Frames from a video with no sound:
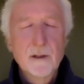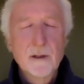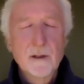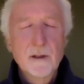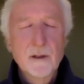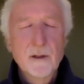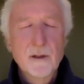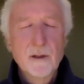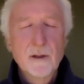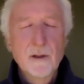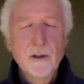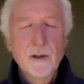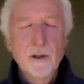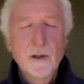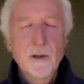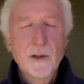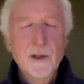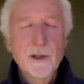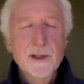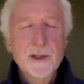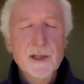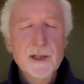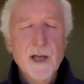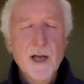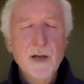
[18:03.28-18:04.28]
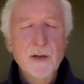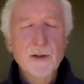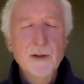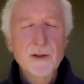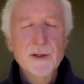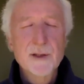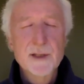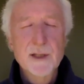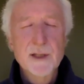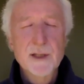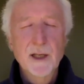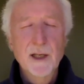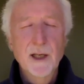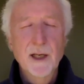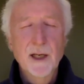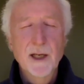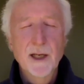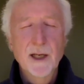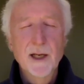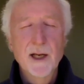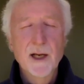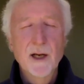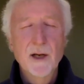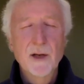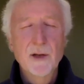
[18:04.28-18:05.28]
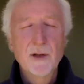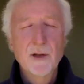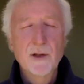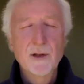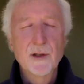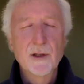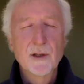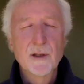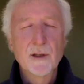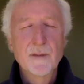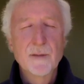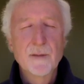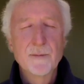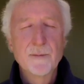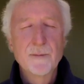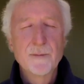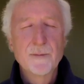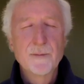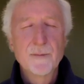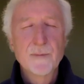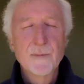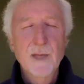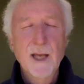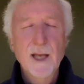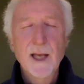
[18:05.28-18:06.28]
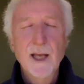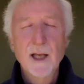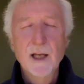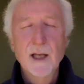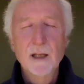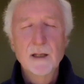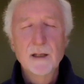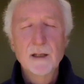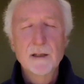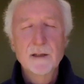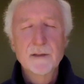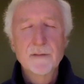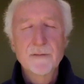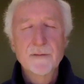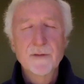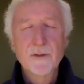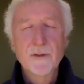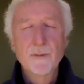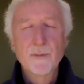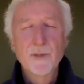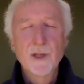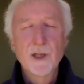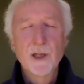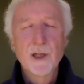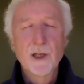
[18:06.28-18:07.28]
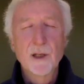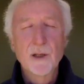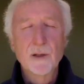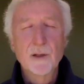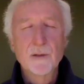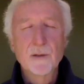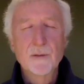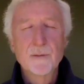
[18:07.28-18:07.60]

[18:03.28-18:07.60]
Notice how you're sitting and how you're held from below.